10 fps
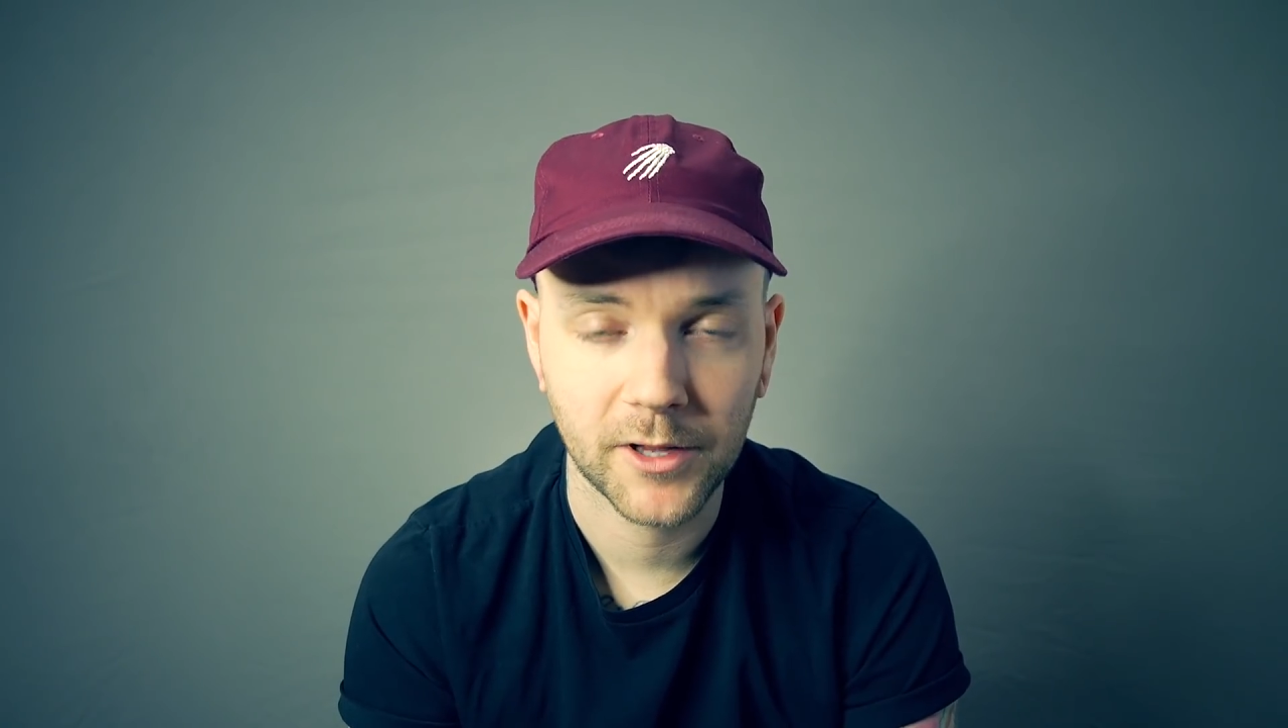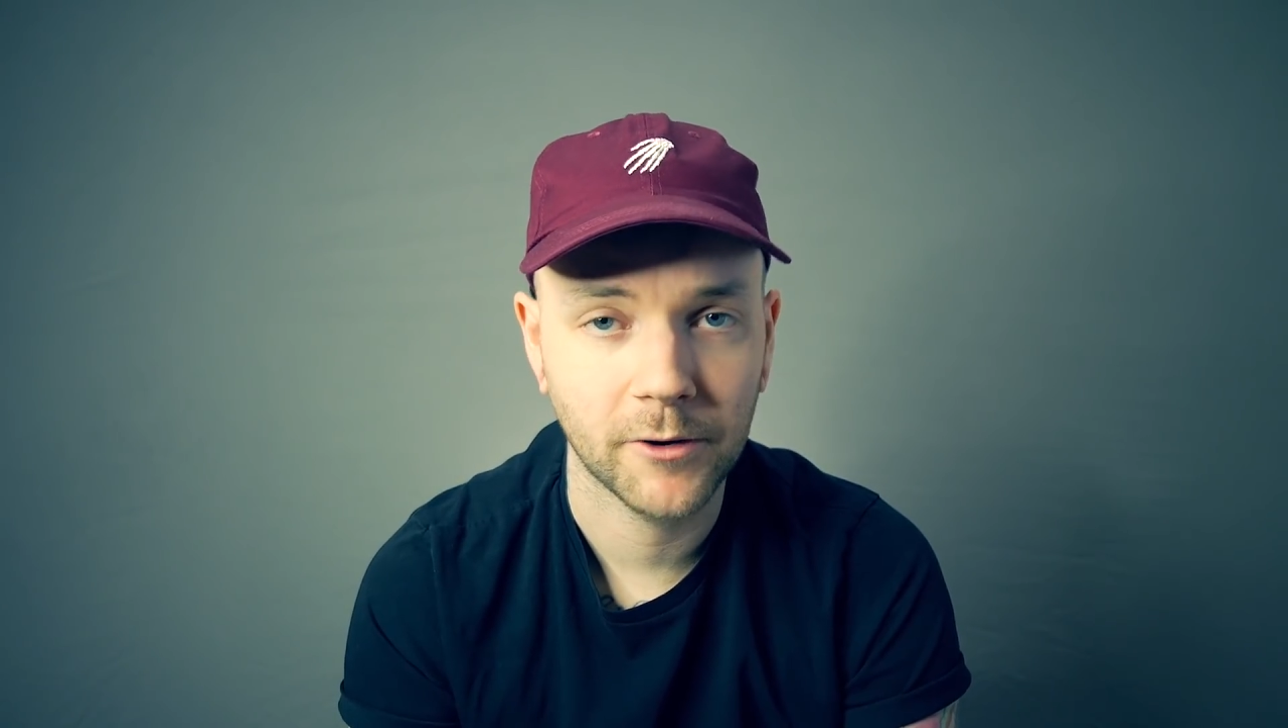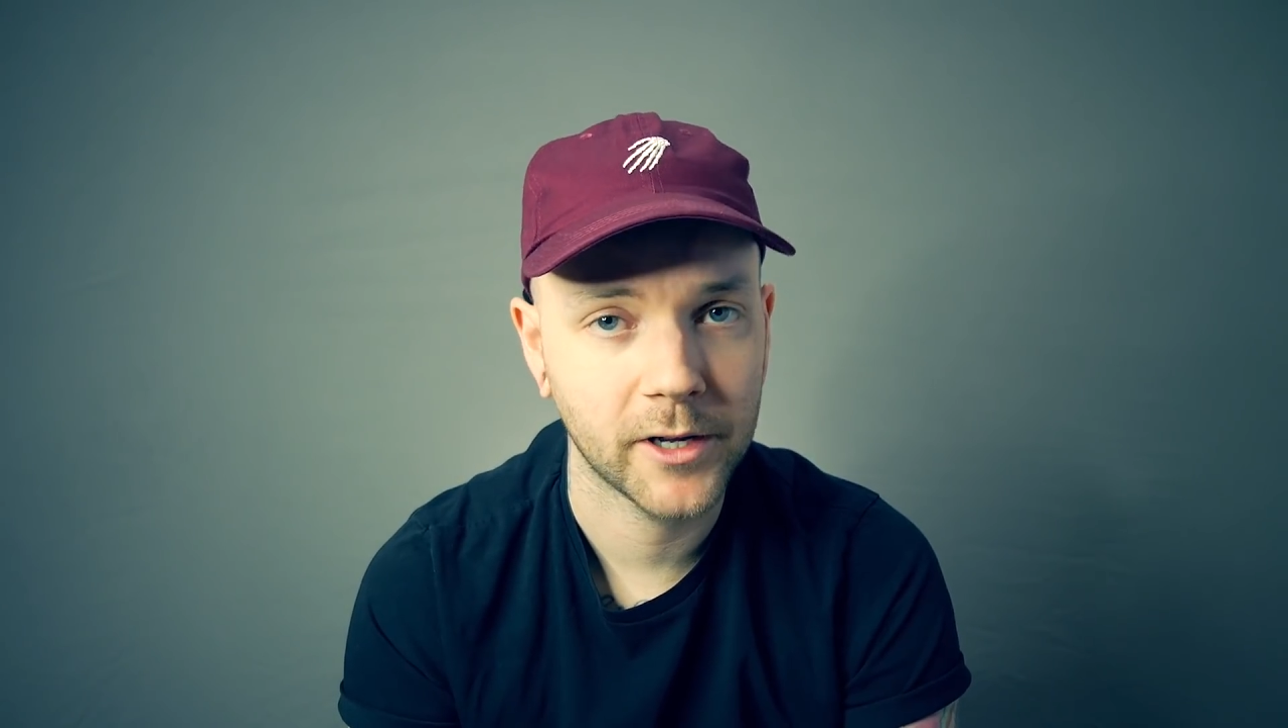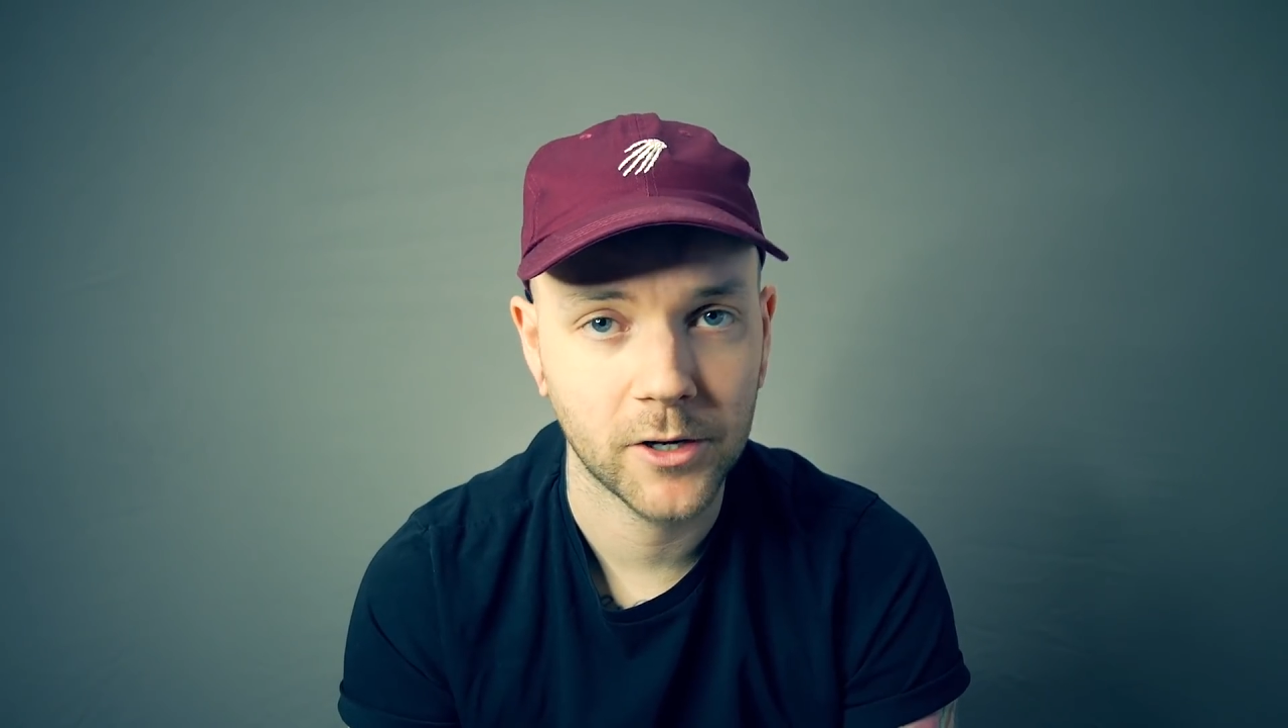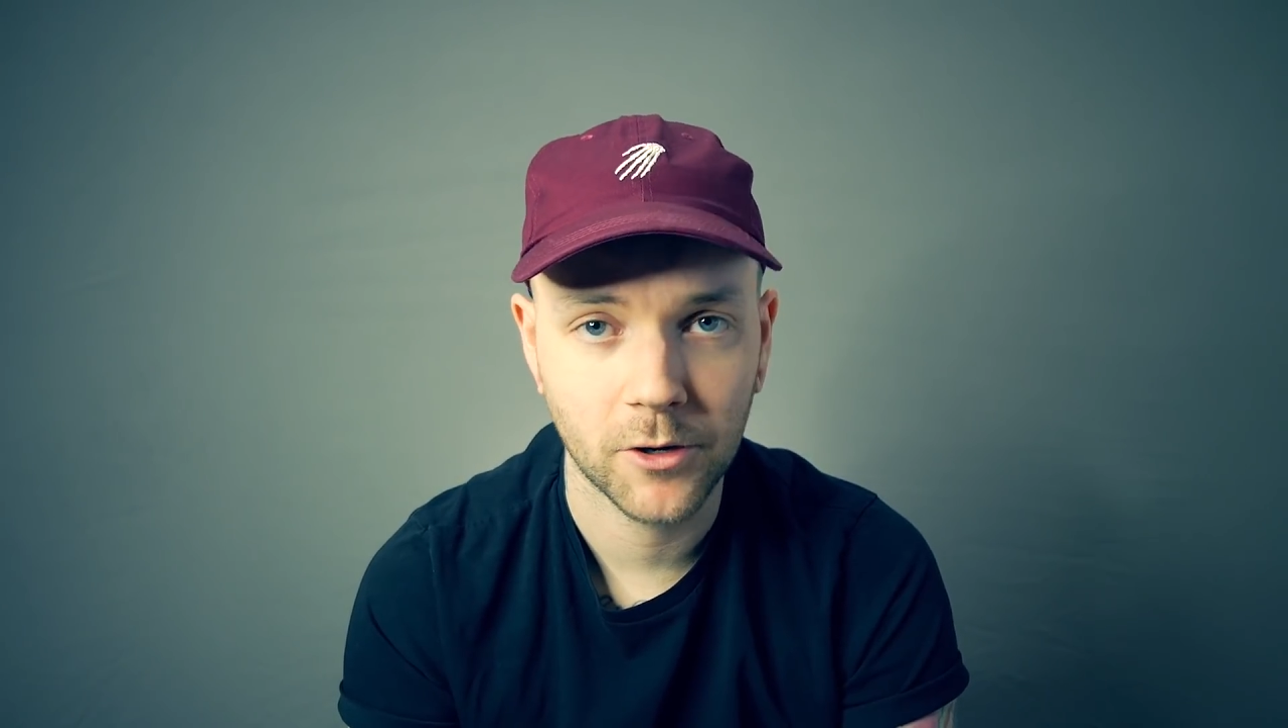They were
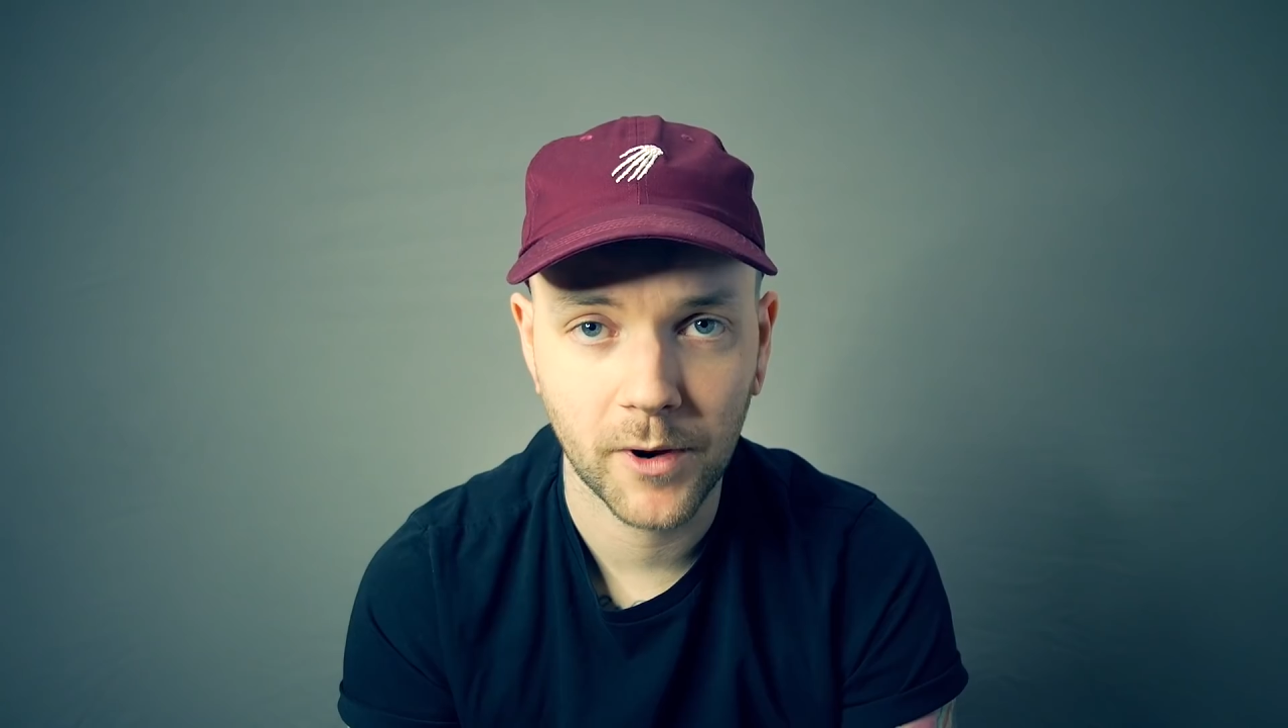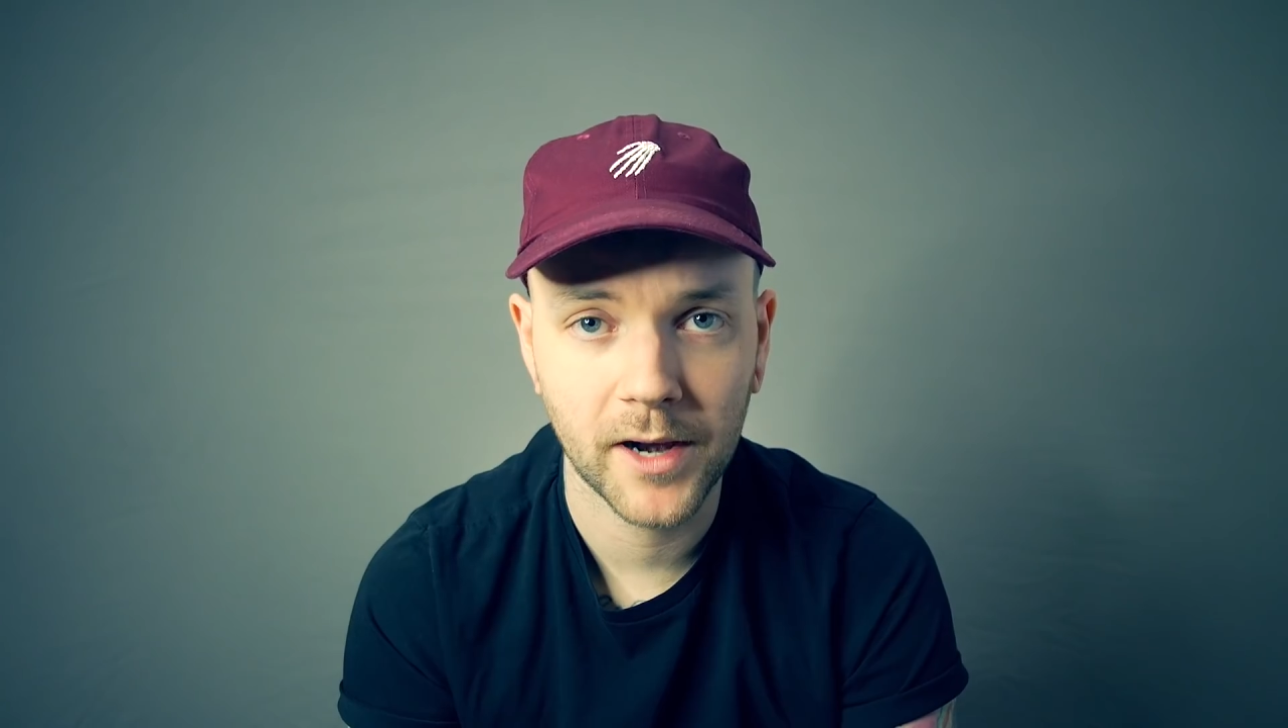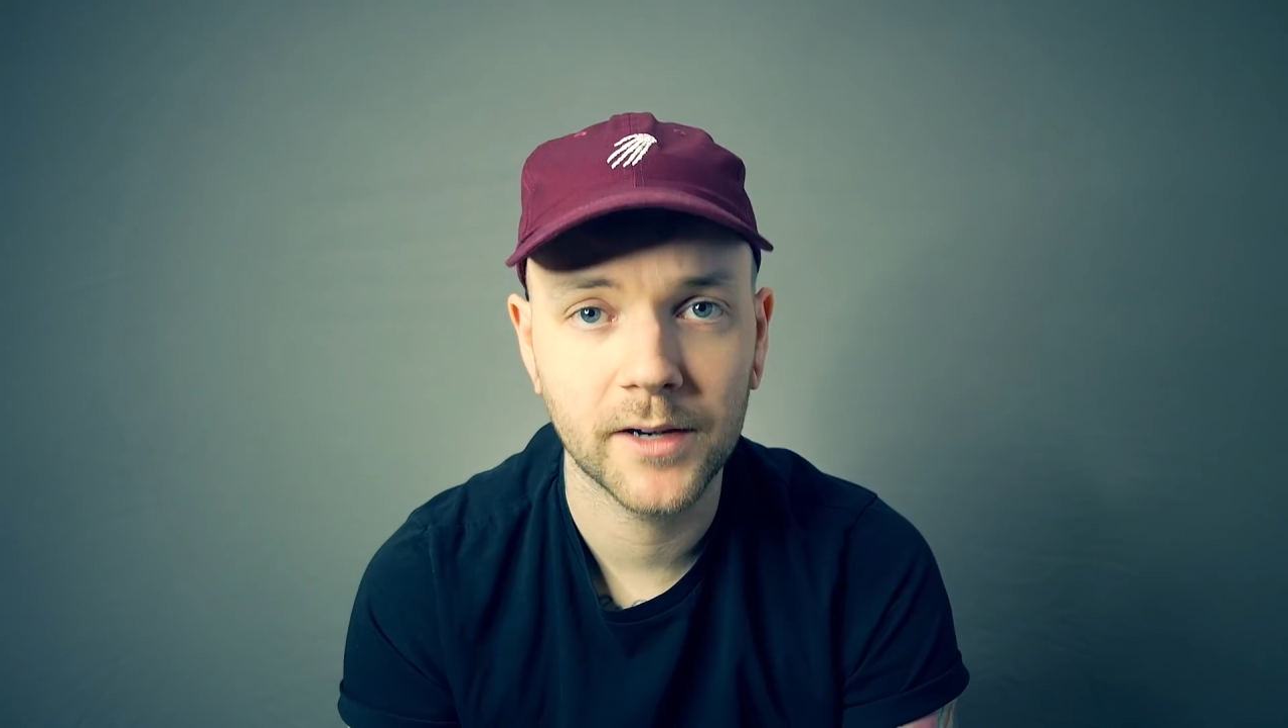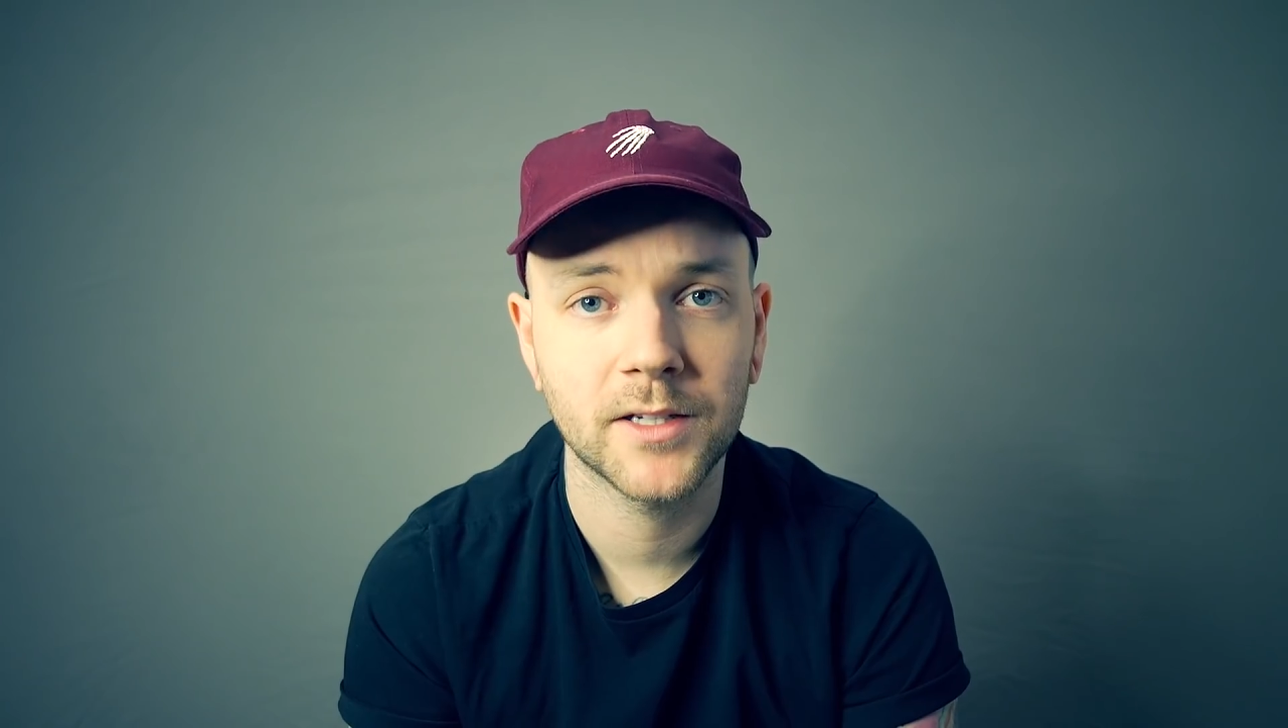like, you know what?